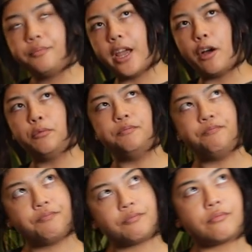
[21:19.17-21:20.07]
Now,
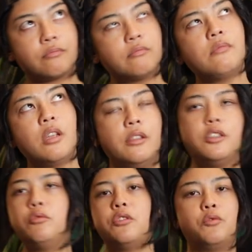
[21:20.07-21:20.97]

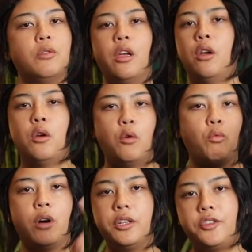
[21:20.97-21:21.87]
this was
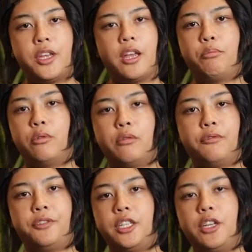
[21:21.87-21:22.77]
one
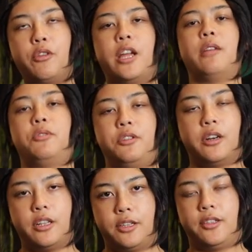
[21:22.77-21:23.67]
sample, fifty grams
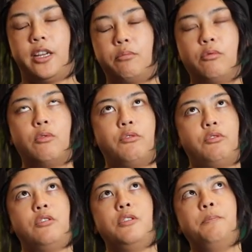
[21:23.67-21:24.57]
done on the sample
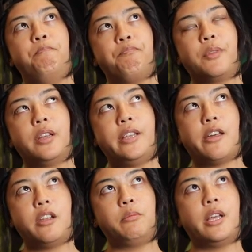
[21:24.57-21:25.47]
roaster.
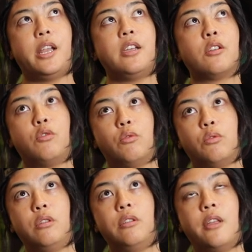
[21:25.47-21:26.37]
Now that I'm letting it
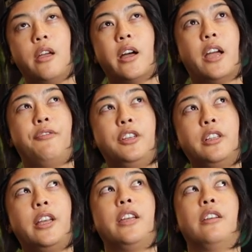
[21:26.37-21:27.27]
cool, I
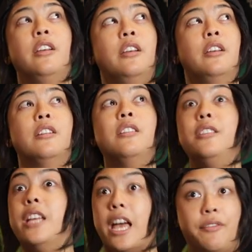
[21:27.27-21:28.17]
feel like
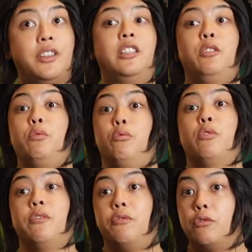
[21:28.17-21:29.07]
definitely when you
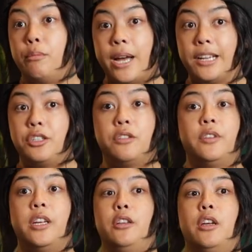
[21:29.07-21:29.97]
run a full batch
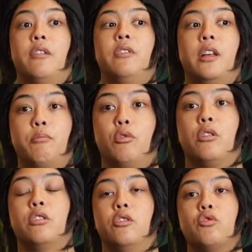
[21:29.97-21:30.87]
of it, you have a lot
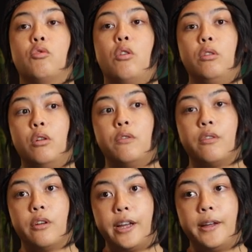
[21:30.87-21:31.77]
more control
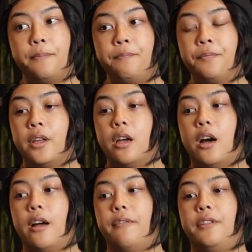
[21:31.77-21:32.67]
over it.
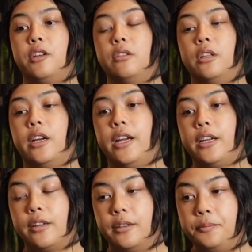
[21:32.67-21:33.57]
I feel
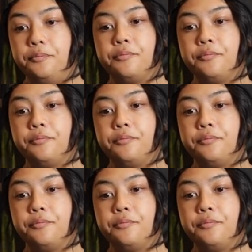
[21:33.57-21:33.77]
like